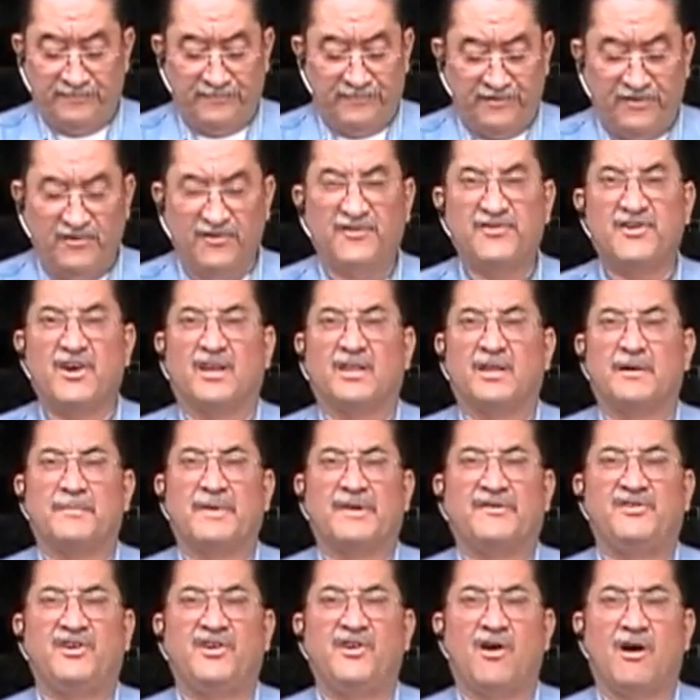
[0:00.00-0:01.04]
you shut the
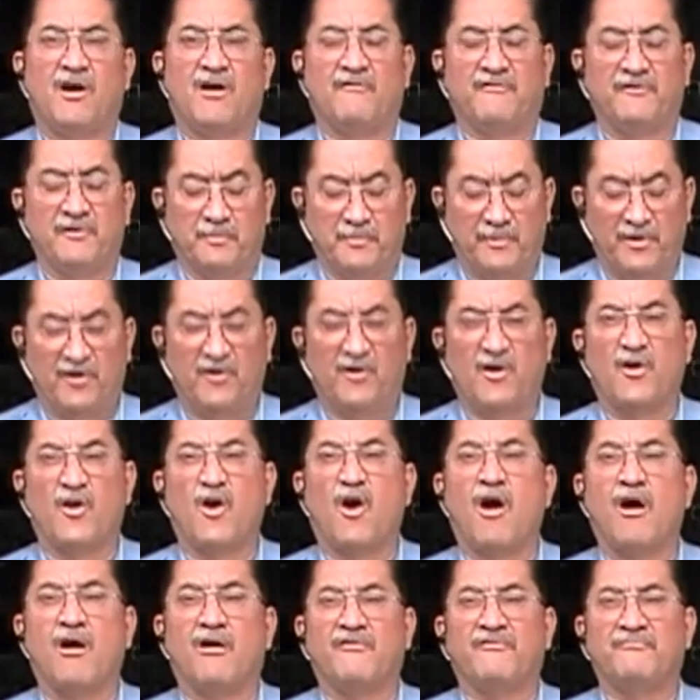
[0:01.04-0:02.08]
machine off, you put it on the
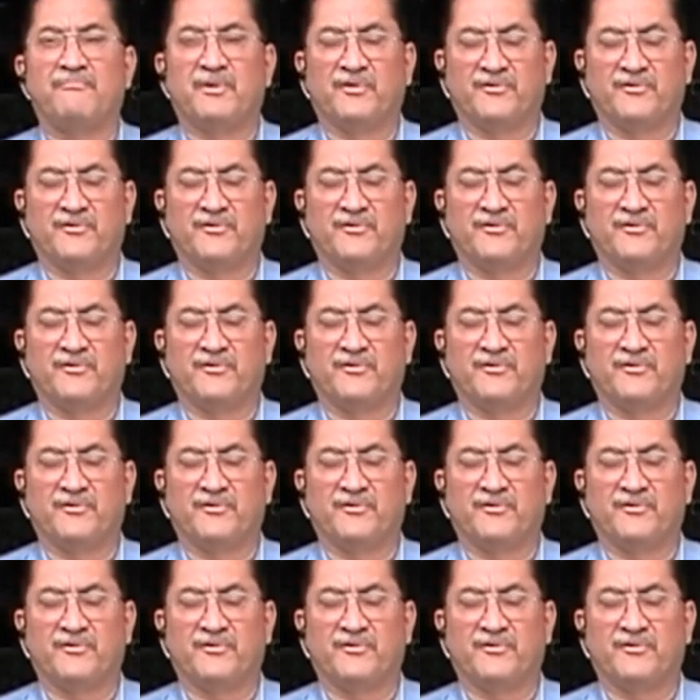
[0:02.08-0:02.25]
off